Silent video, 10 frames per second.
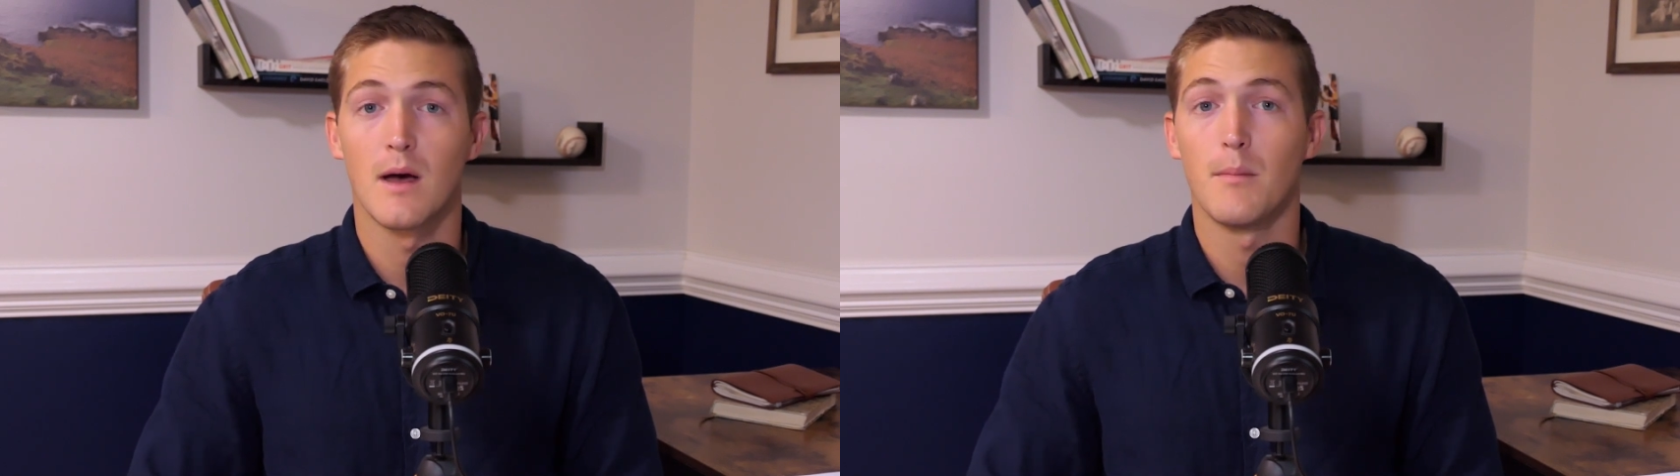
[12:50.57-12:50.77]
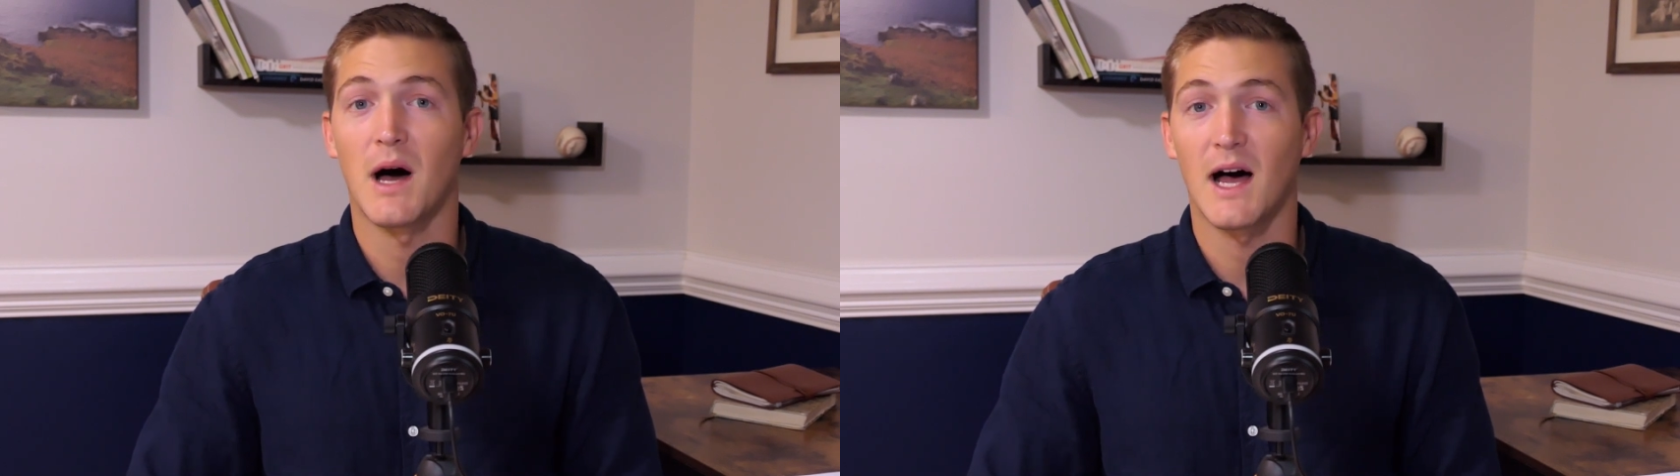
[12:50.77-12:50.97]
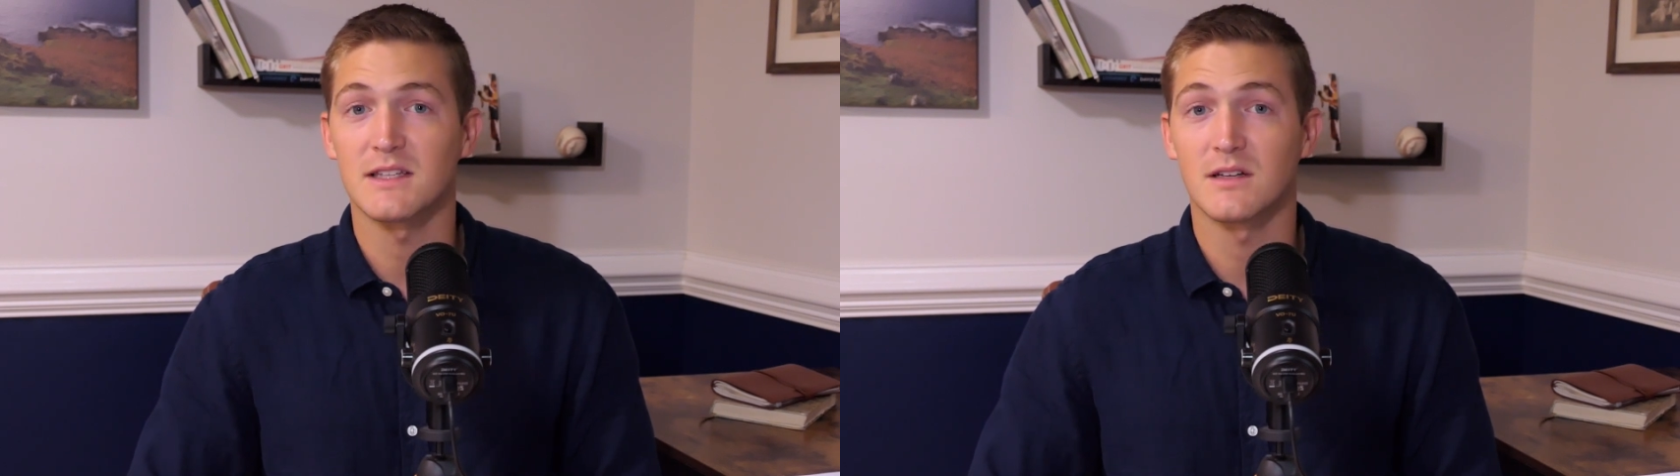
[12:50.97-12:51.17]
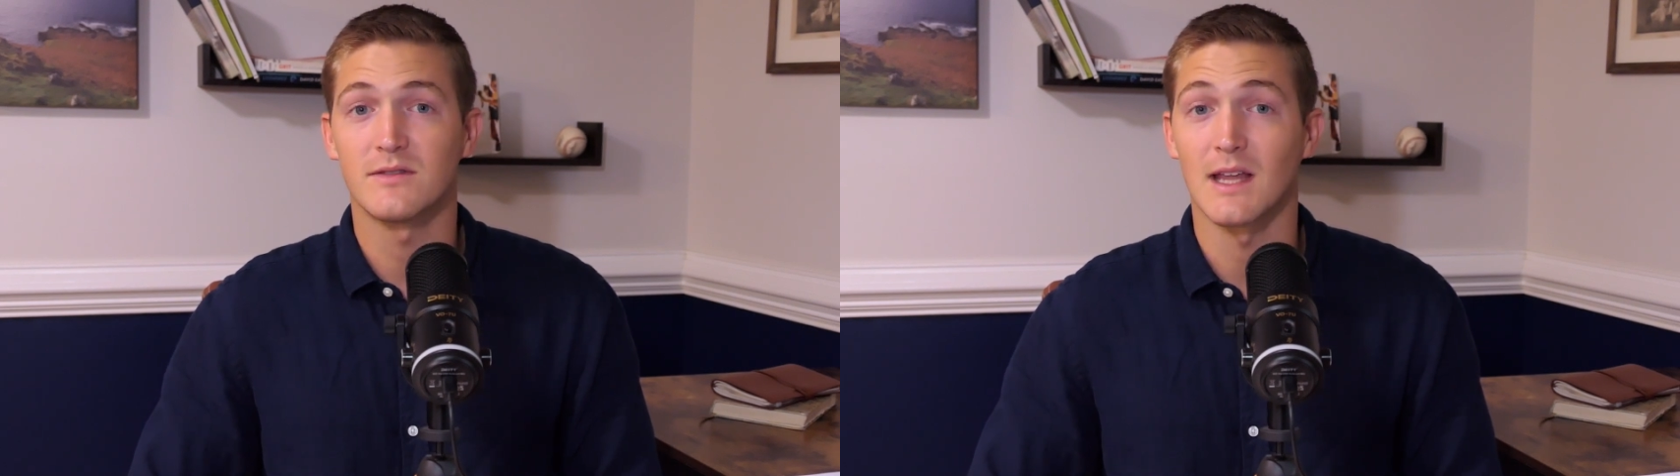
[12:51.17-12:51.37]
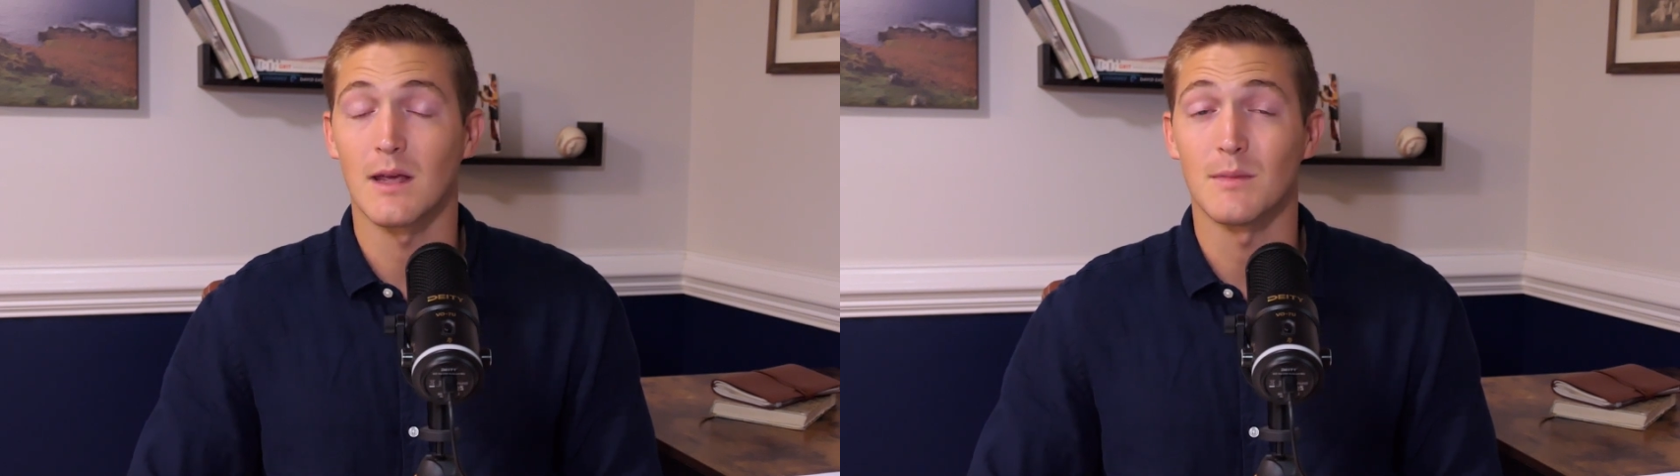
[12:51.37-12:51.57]
positive
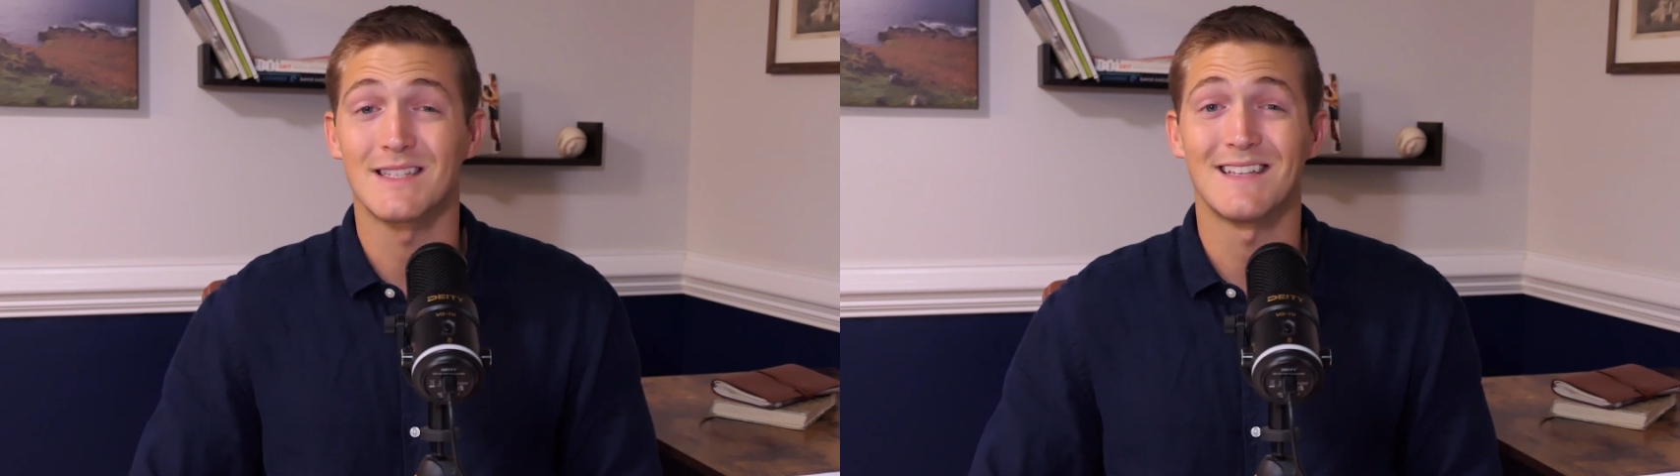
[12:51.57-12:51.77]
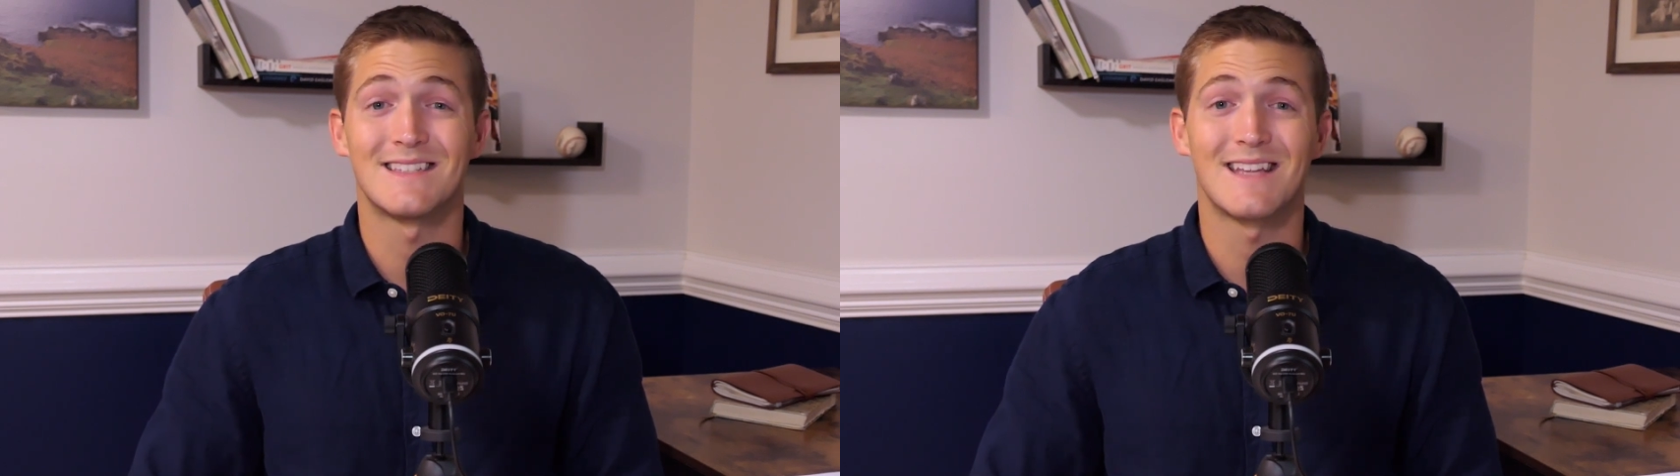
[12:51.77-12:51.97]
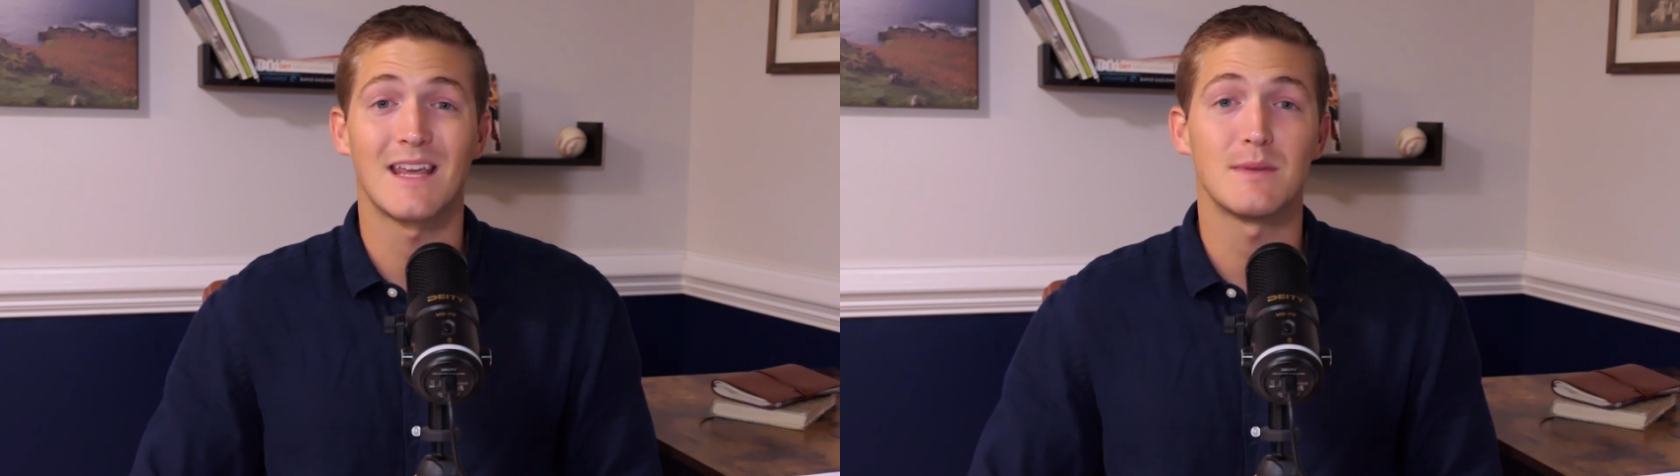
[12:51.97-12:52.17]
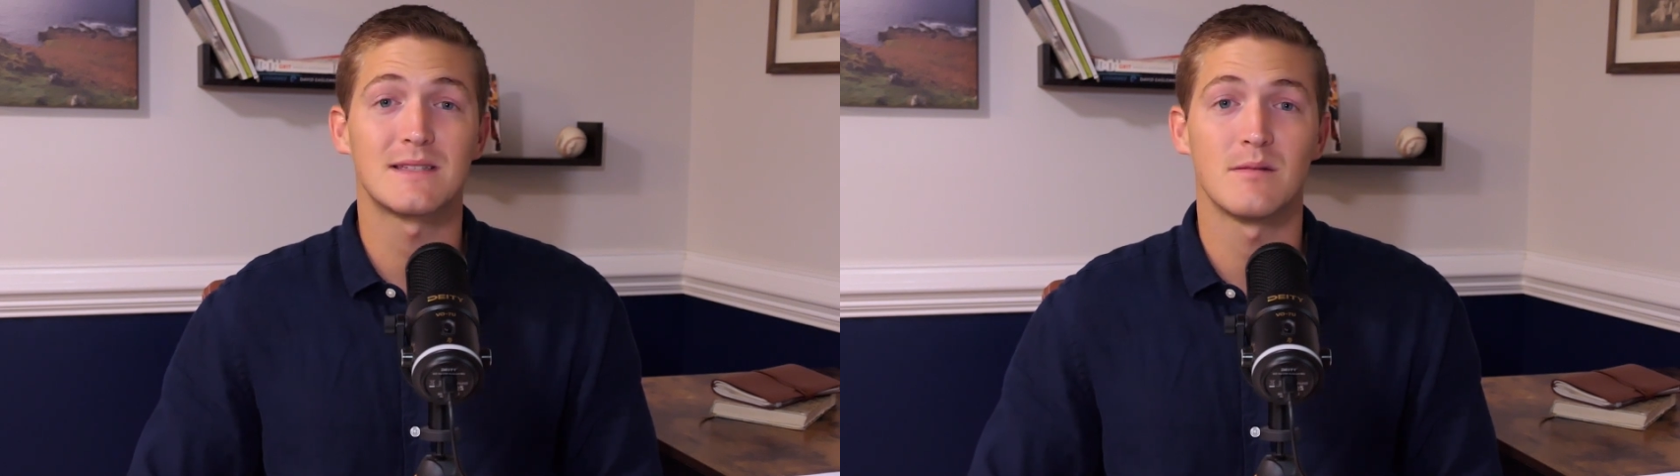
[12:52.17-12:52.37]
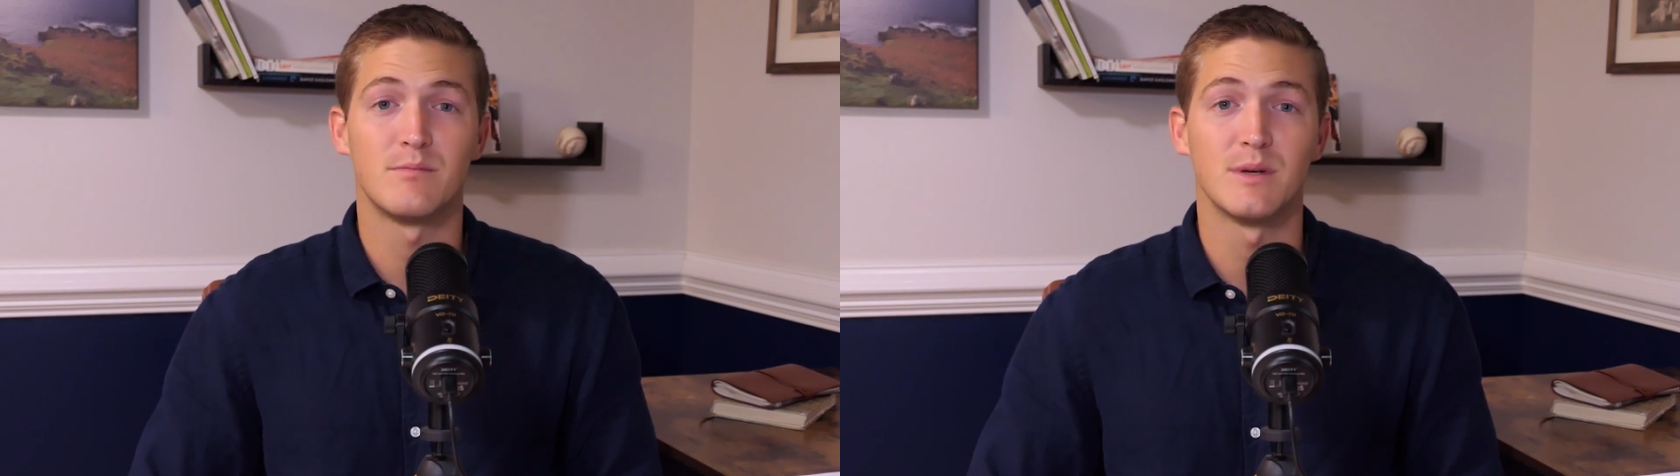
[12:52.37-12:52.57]
statements, and statements that